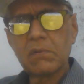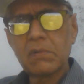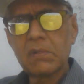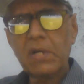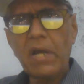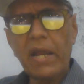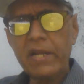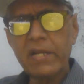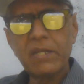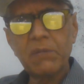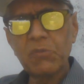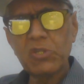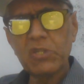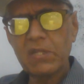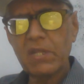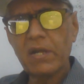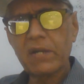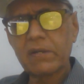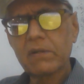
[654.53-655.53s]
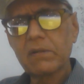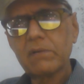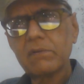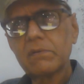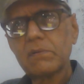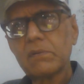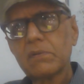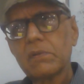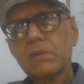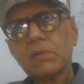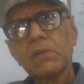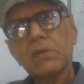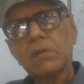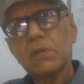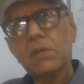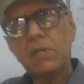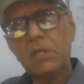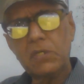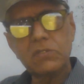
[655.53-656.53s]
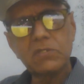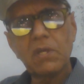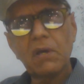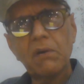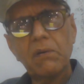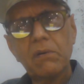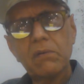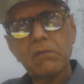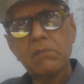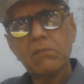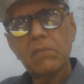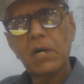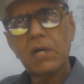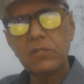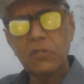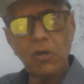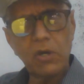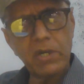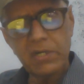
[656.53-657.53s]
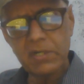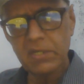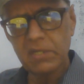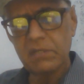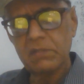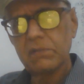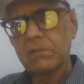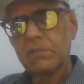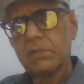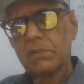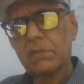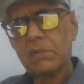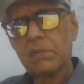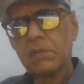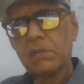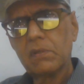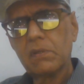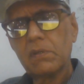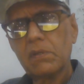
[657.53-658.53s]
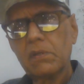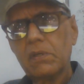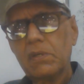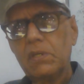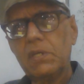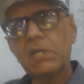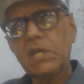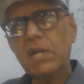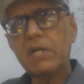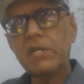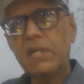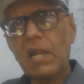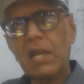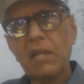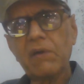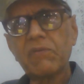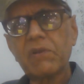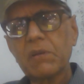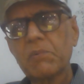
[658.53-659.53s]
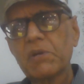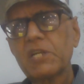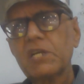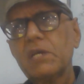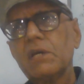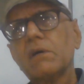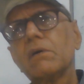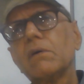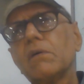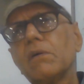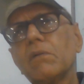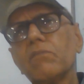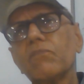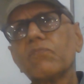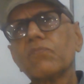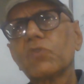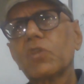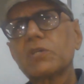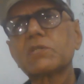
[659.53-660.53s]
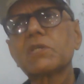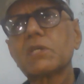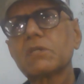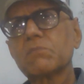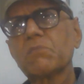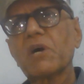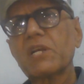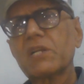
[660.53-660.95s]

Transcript: guide him in that. He is the authority. He can tell everybody, this is my